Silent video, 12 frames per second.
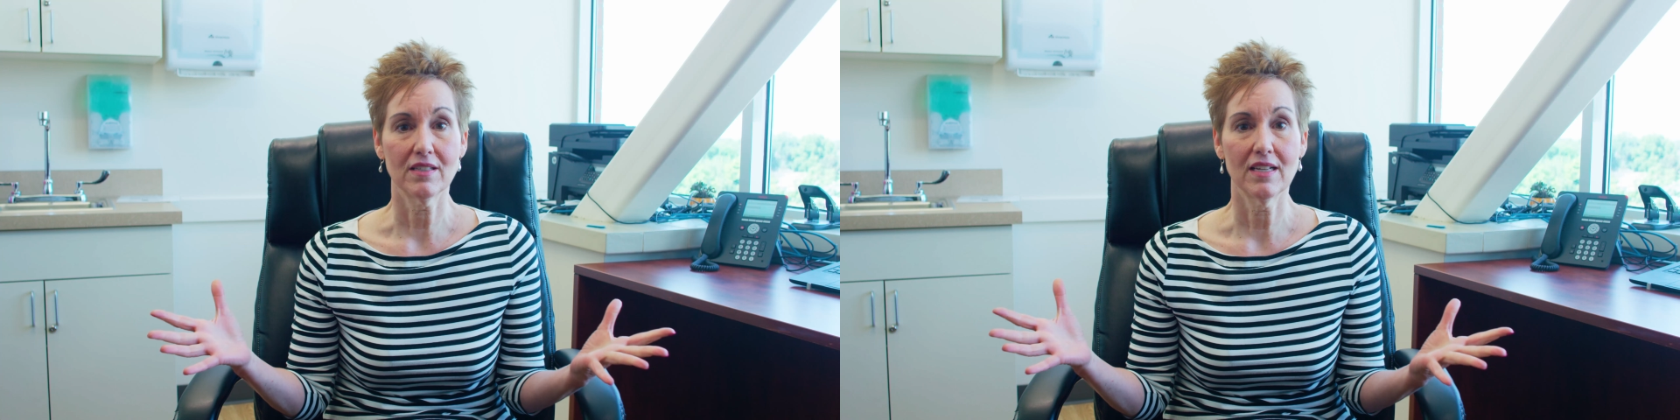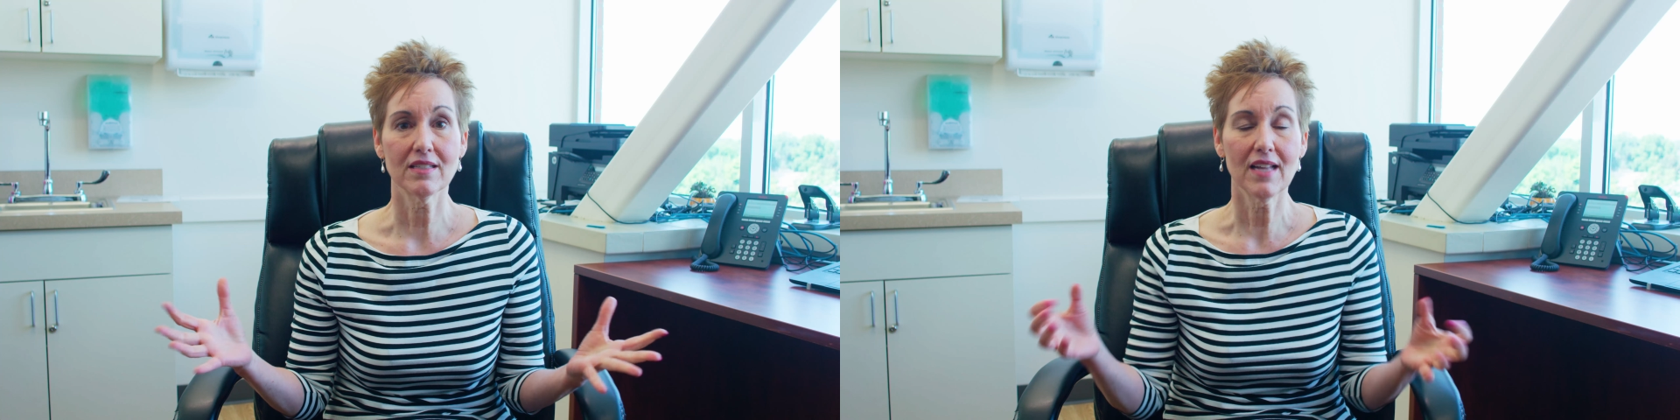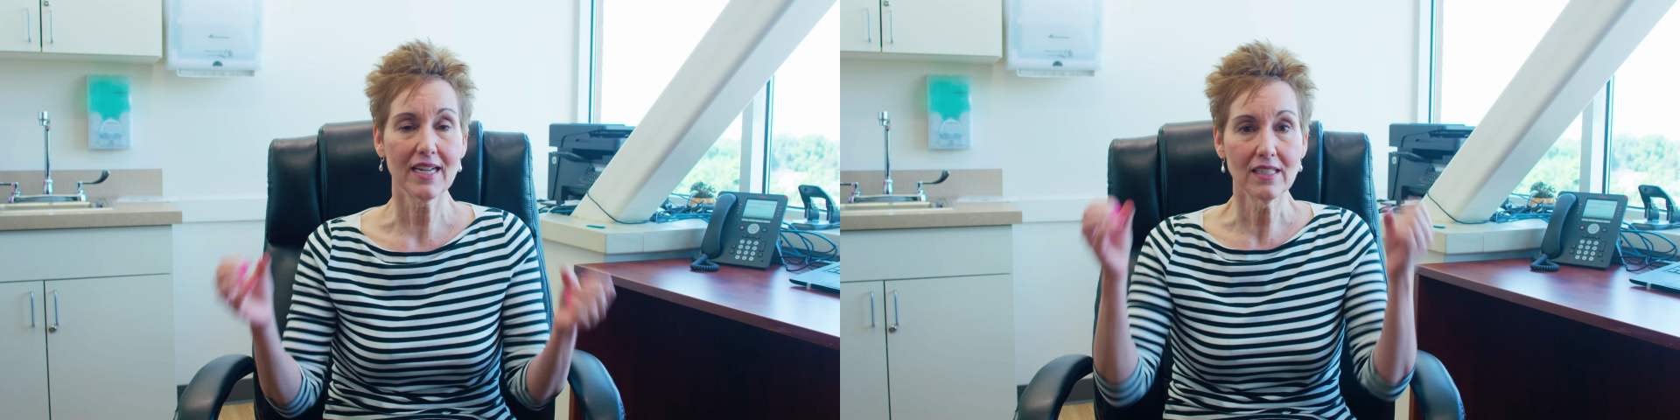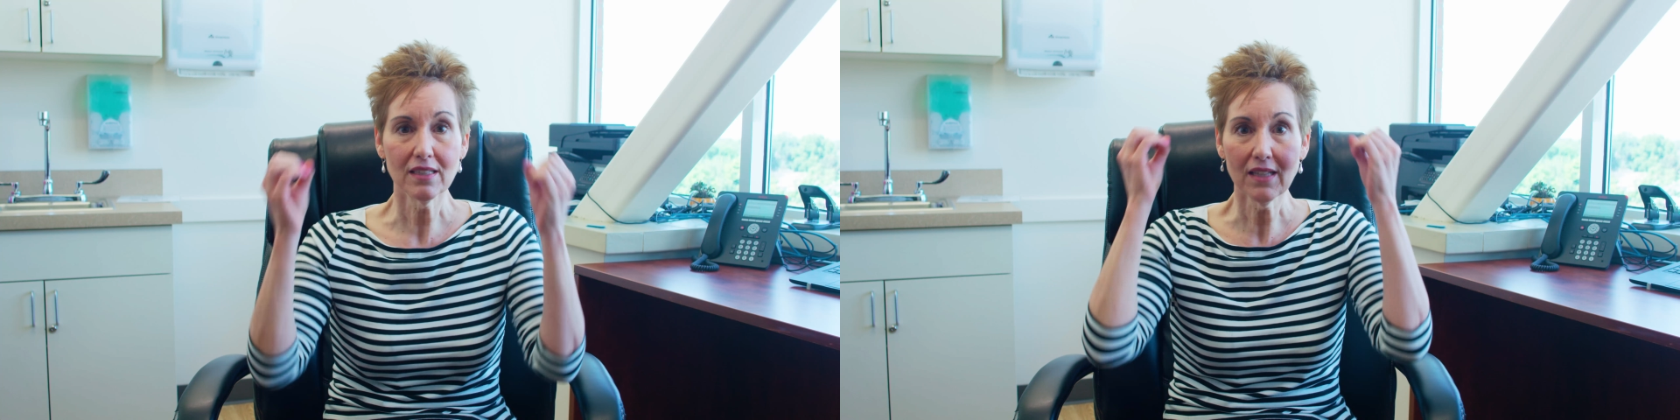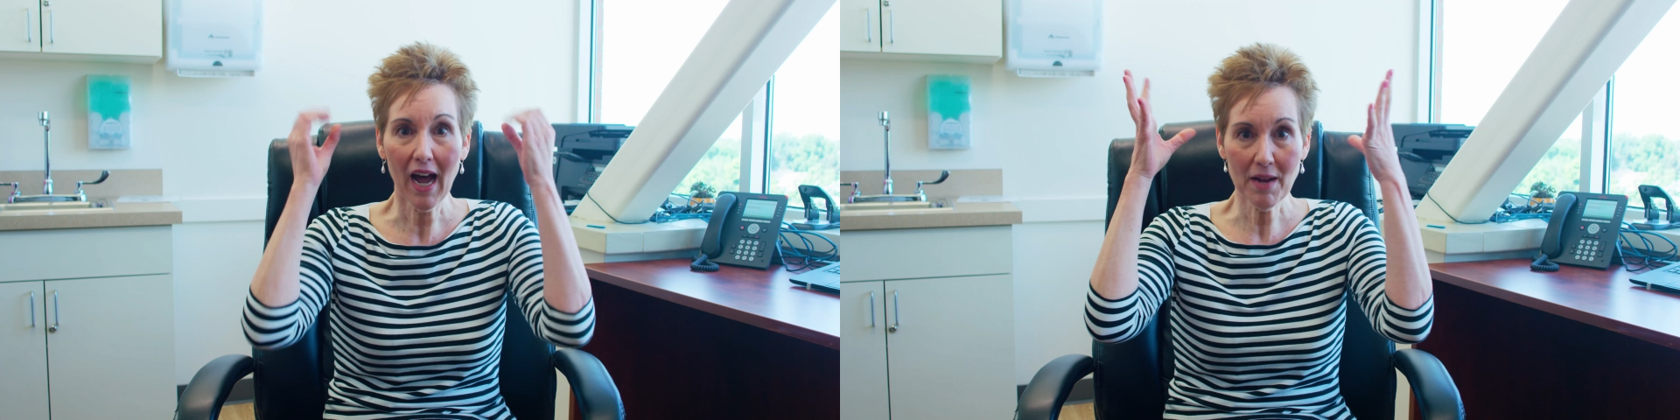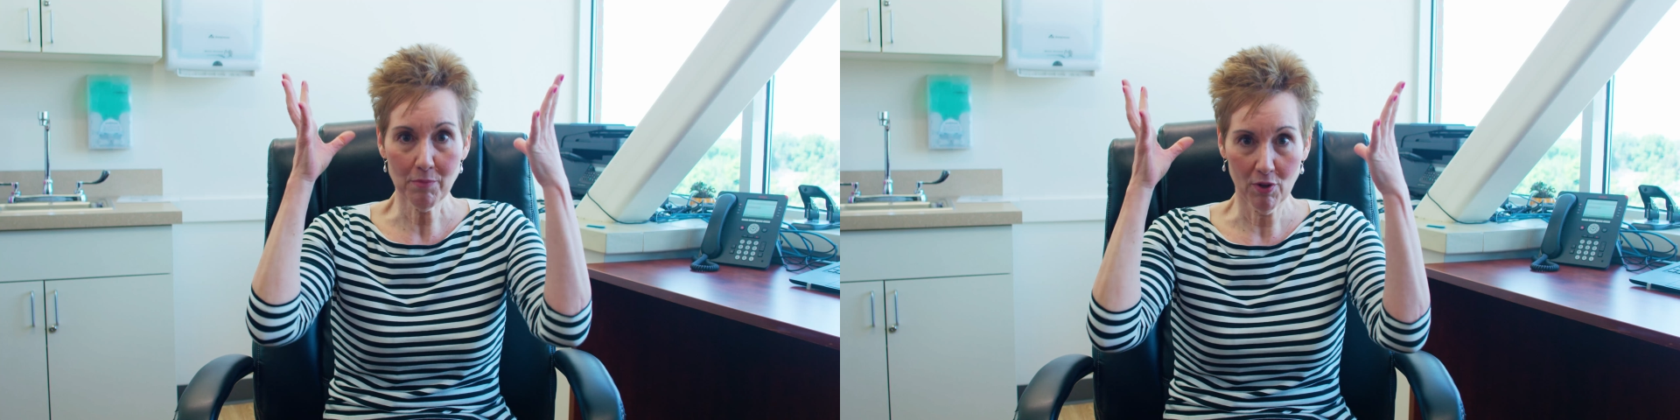it's like a
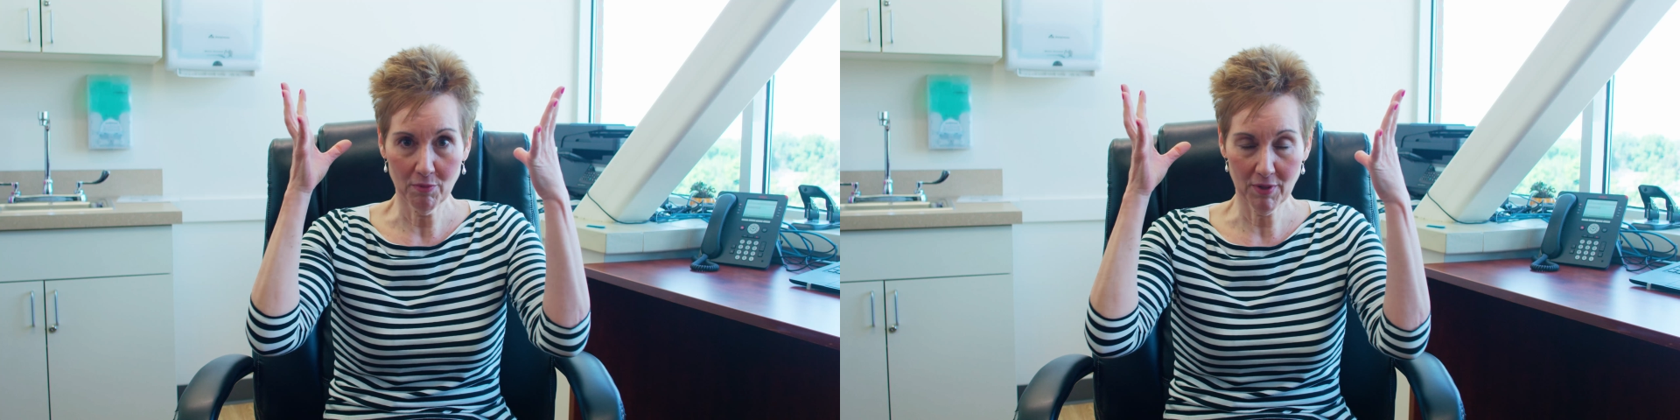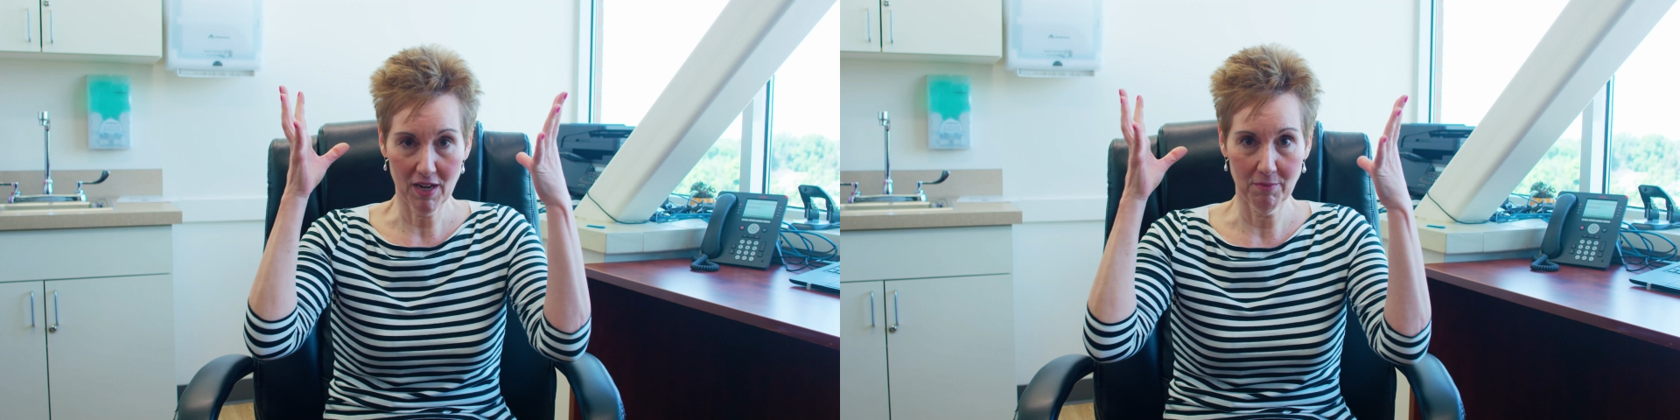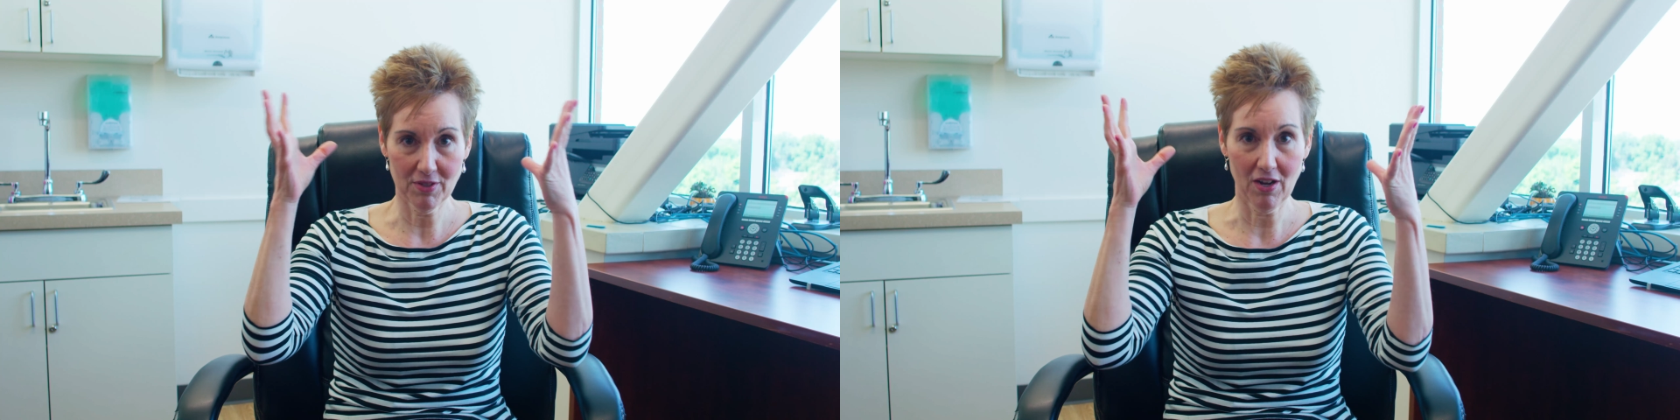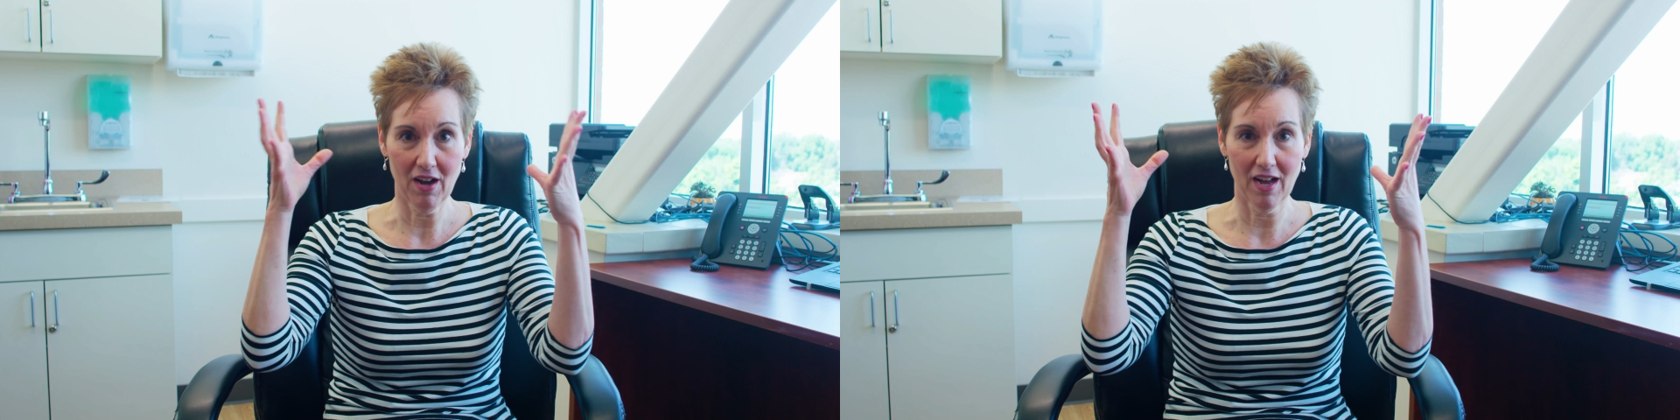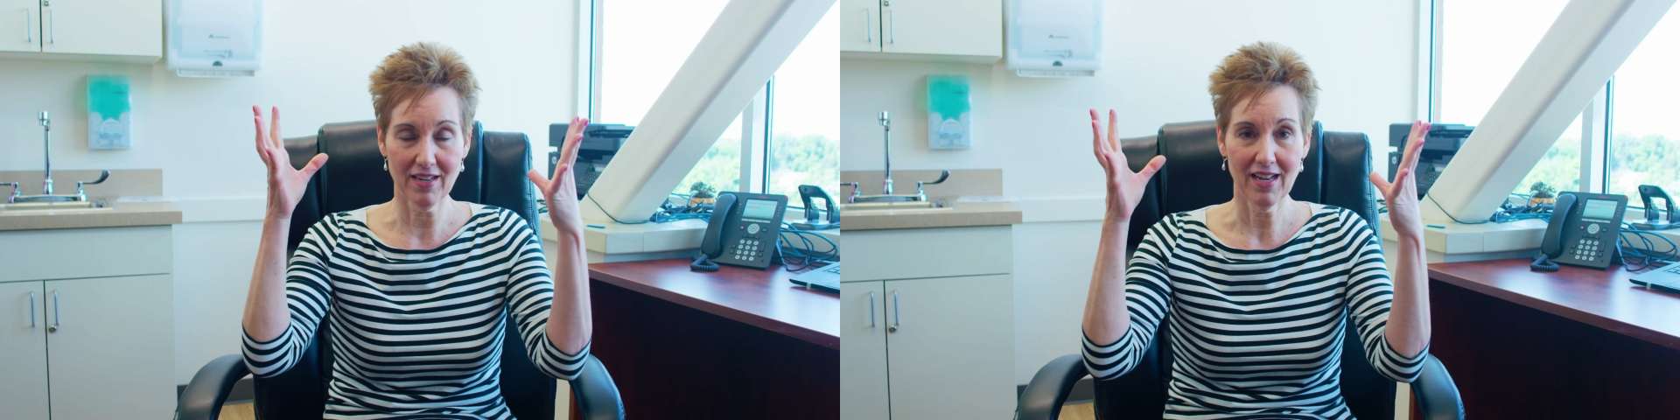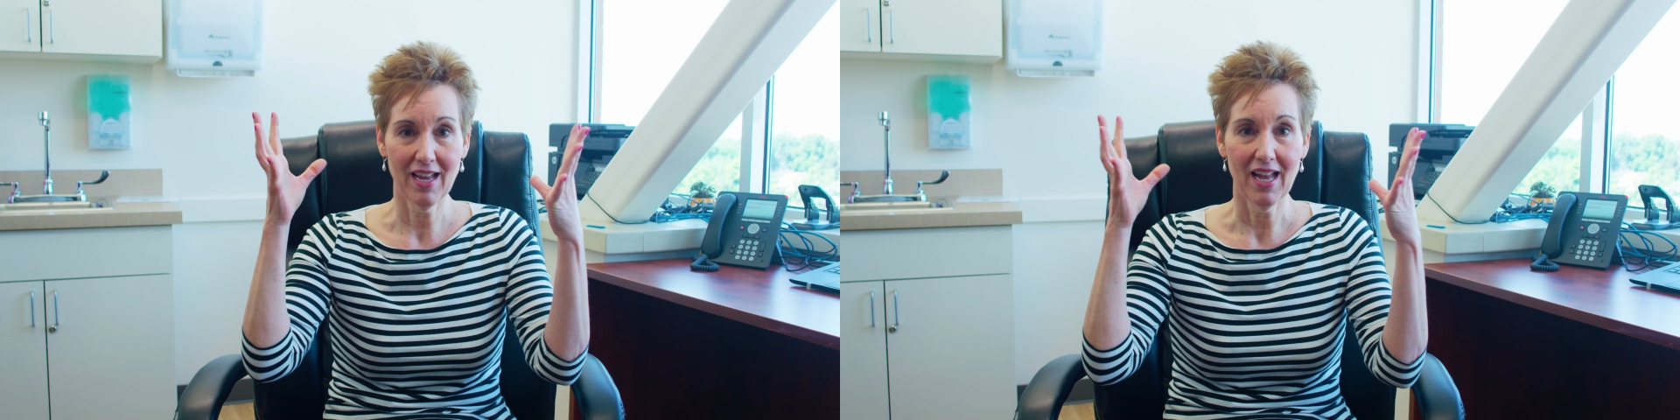light bulb comes
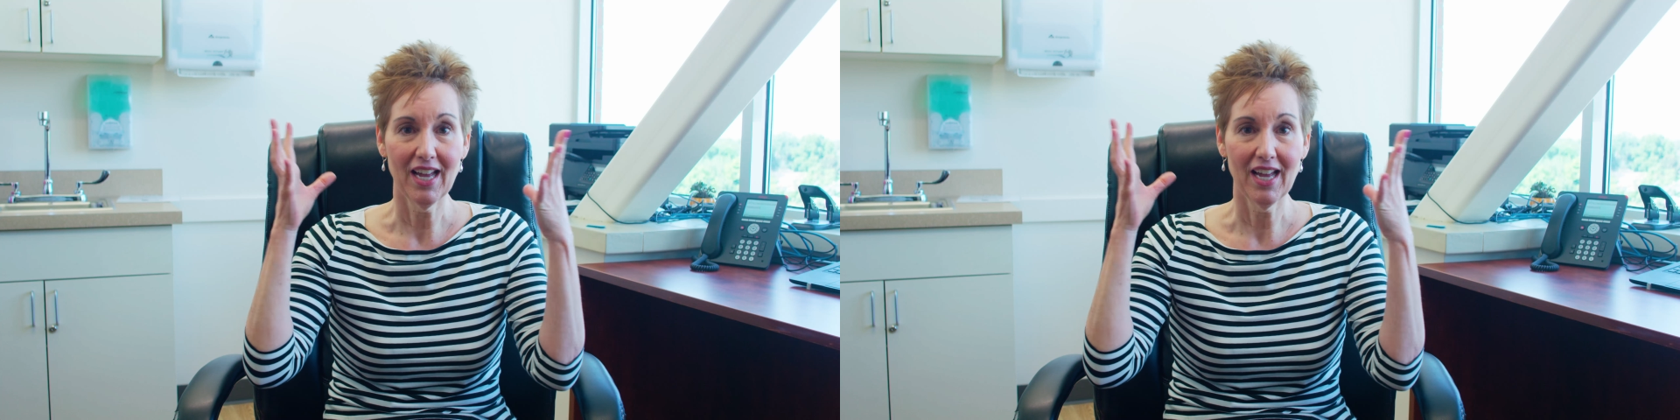on,